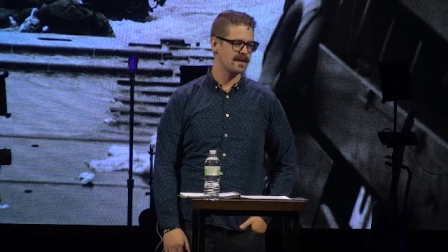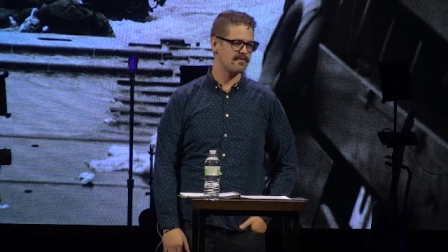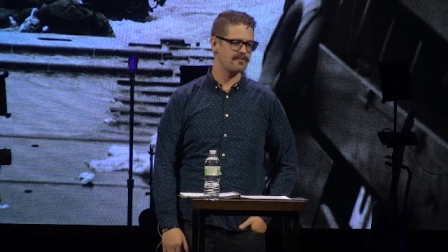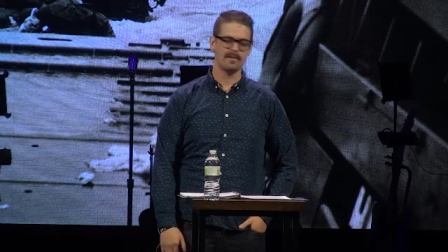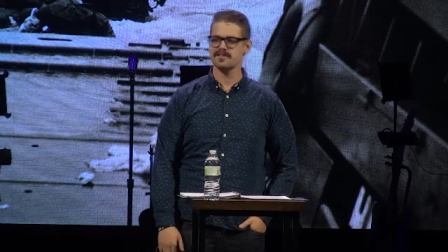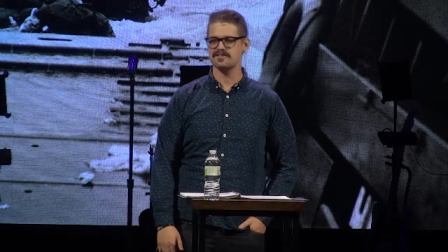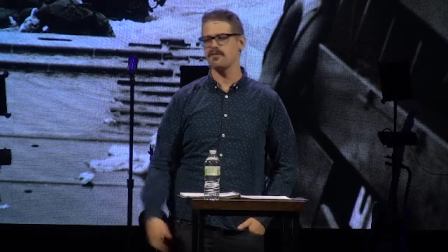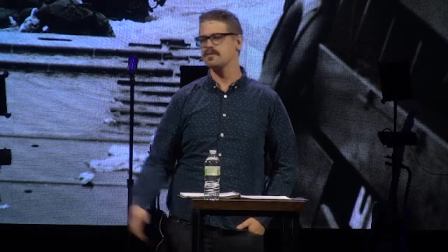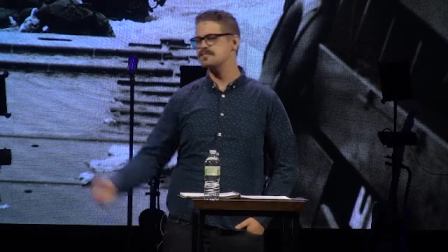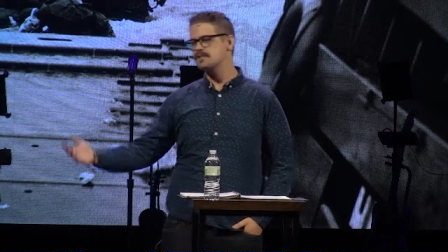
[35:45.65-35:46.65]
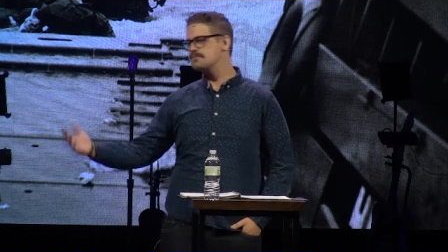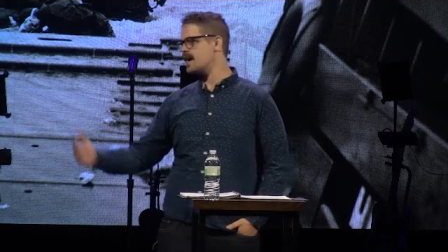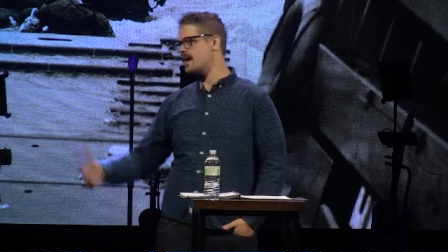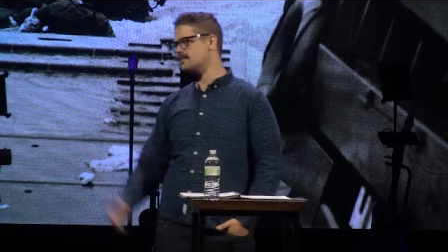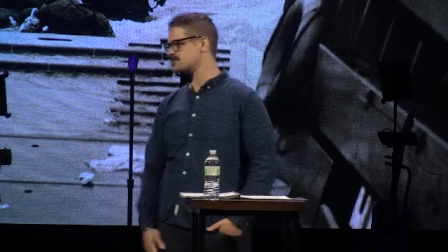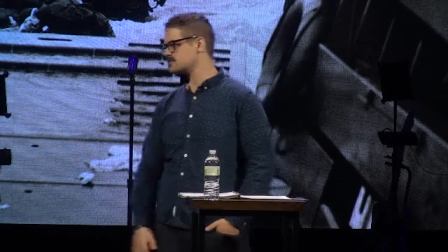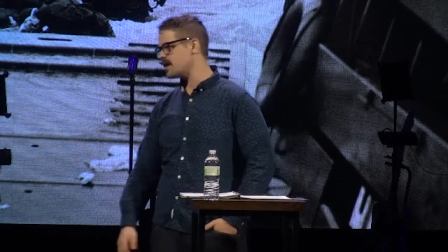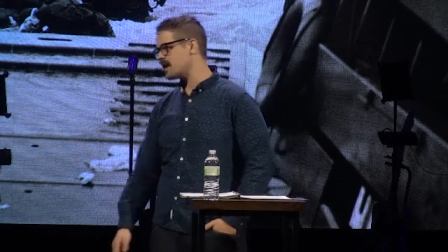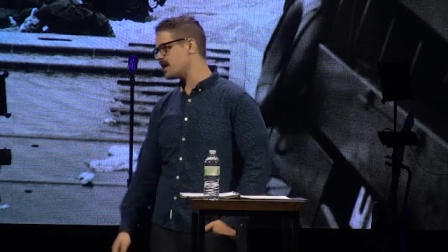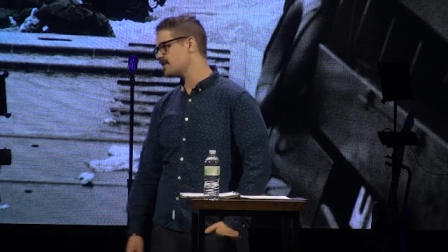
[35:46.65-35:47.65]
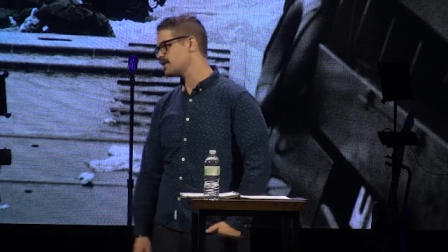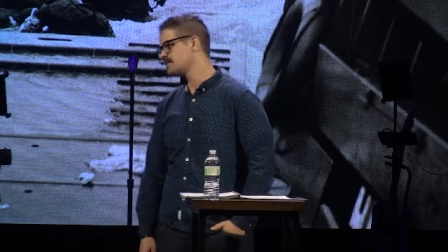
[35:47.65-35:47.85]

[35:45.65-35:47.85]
Everybody's always seen me act this way.